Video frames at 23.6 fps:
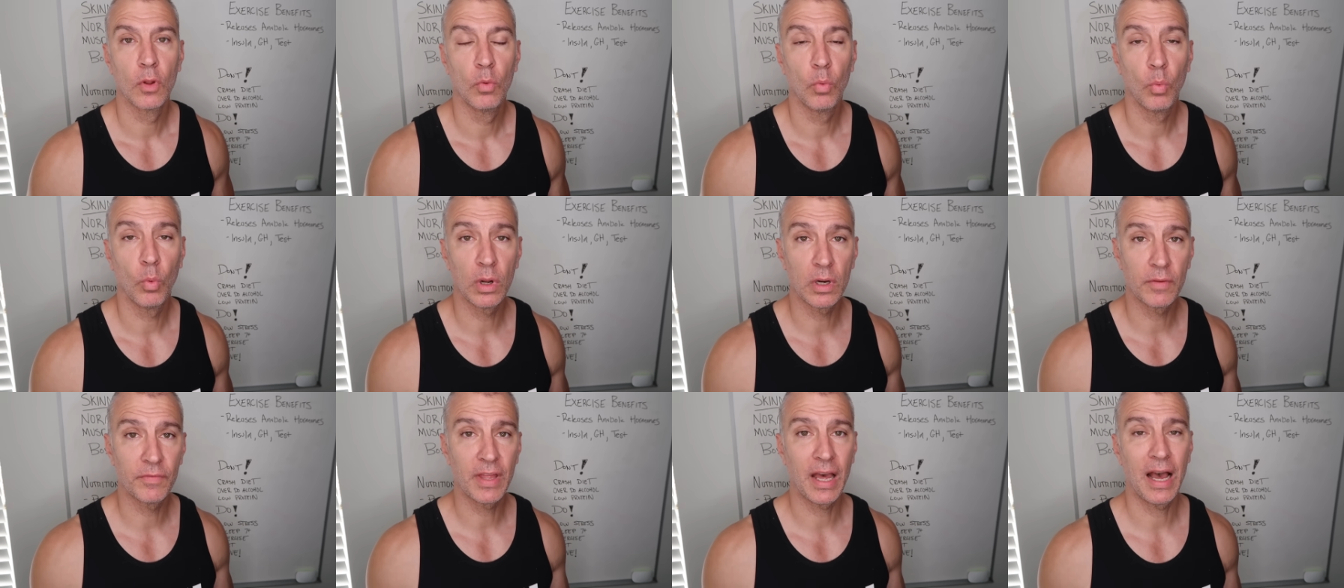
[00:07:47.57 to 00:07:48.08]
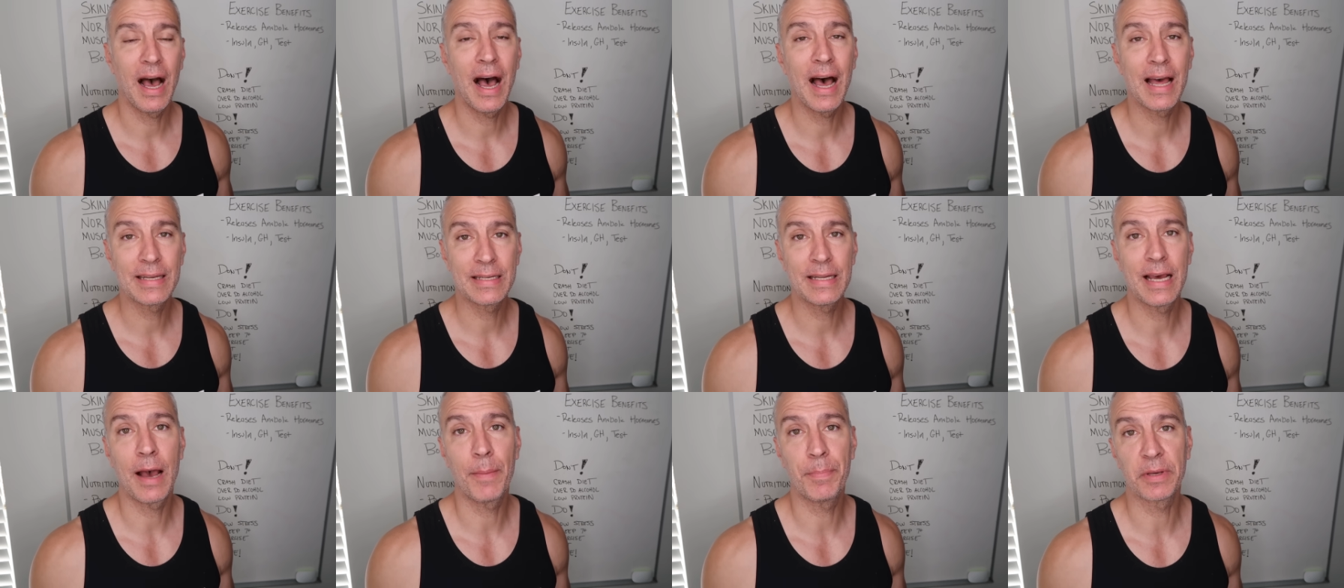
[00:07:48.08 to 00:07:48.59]
One of the
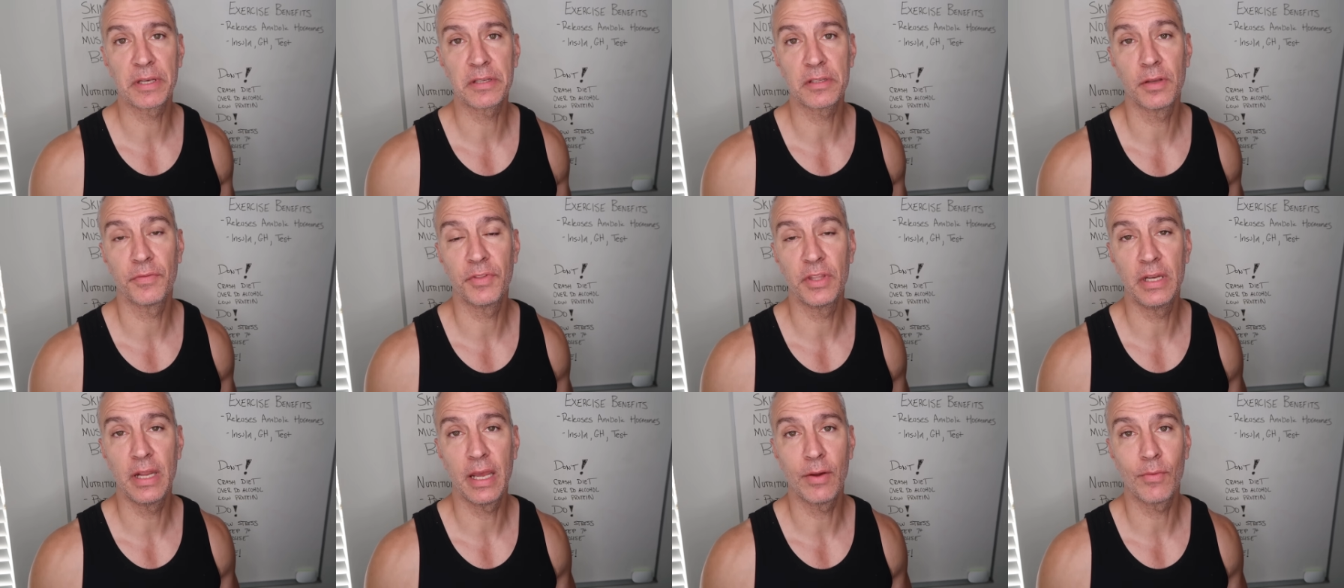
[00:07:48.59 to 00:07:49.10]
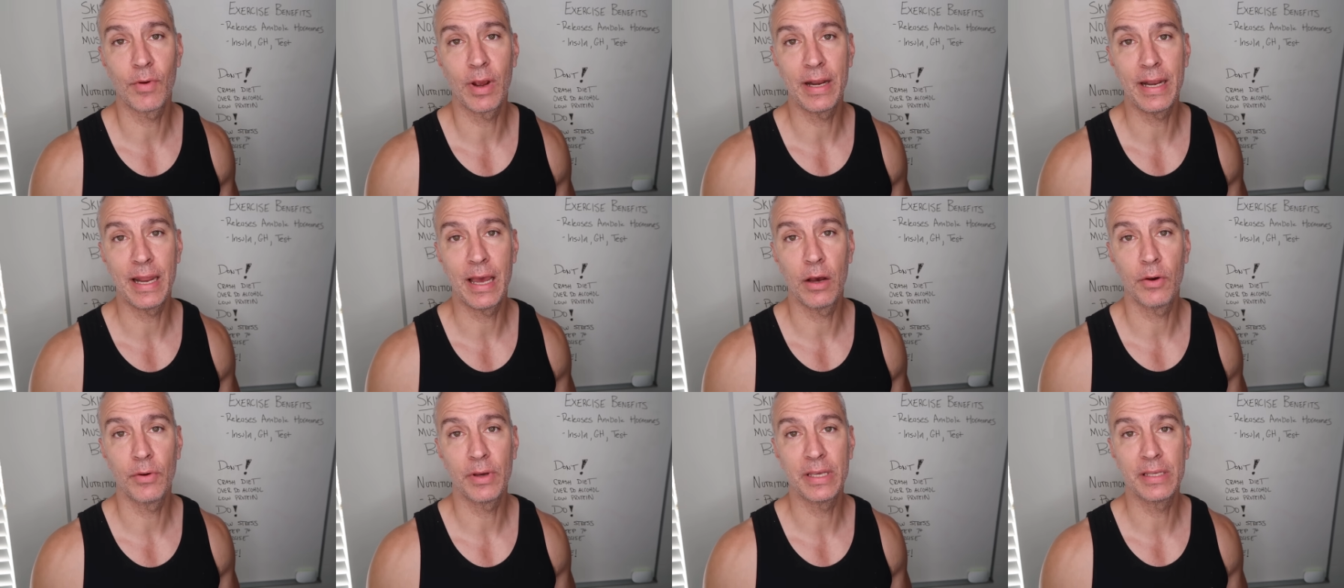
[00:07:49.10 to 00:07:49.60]
hot topics of the day right
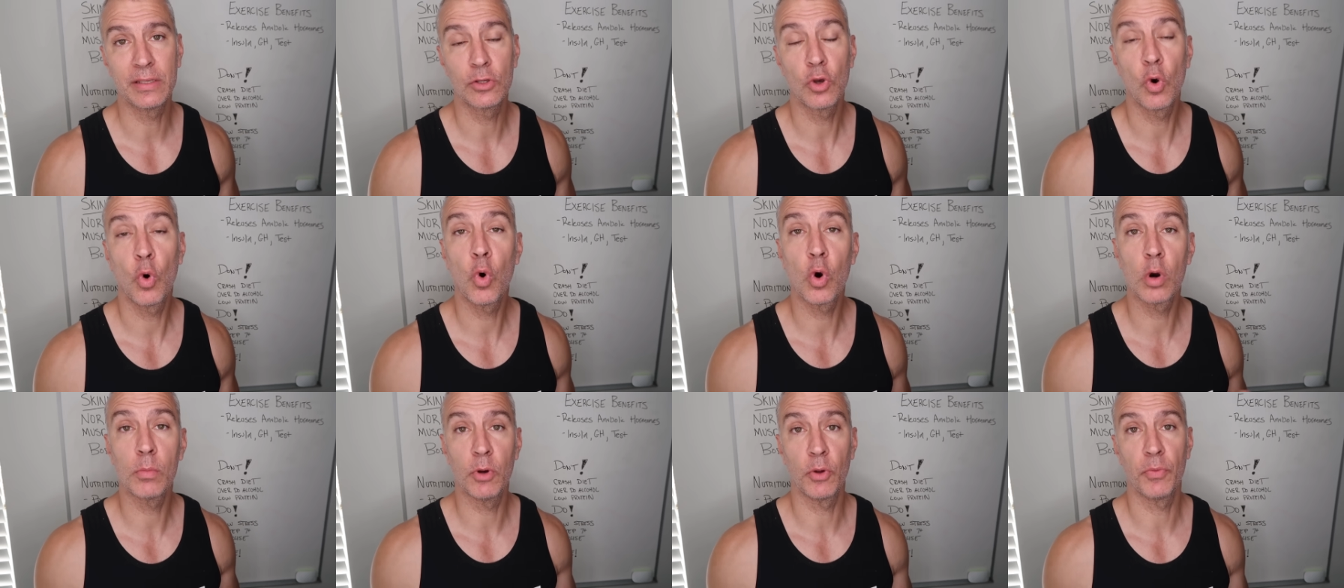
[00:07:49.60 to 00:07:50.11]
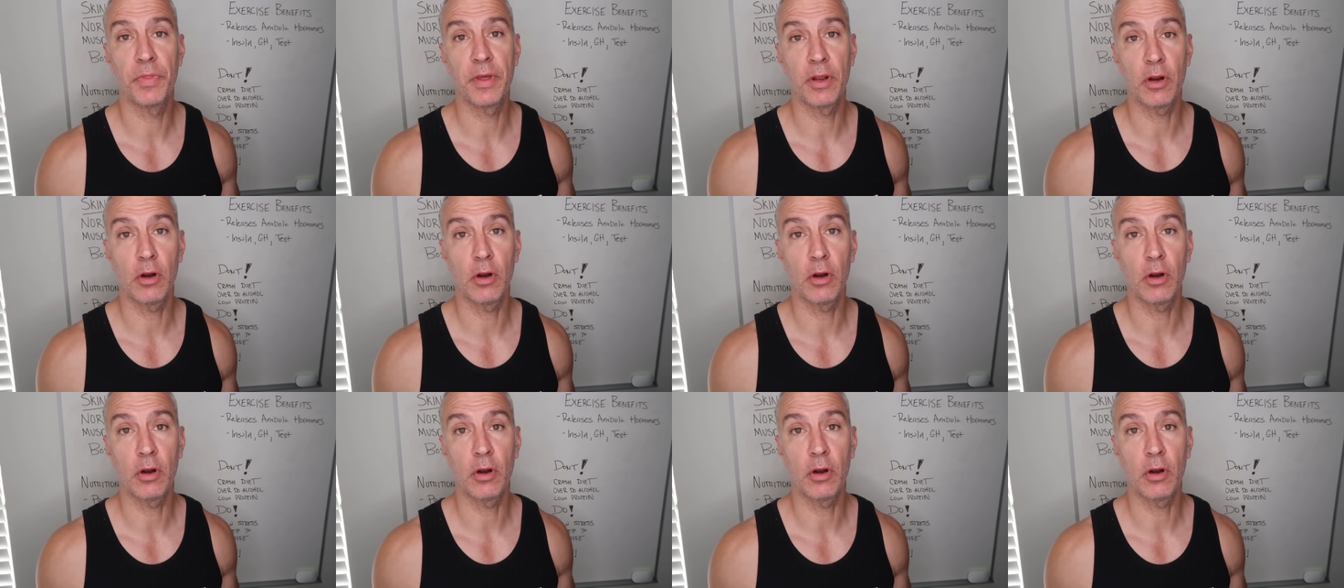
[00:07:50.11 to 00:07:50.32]
now is hormone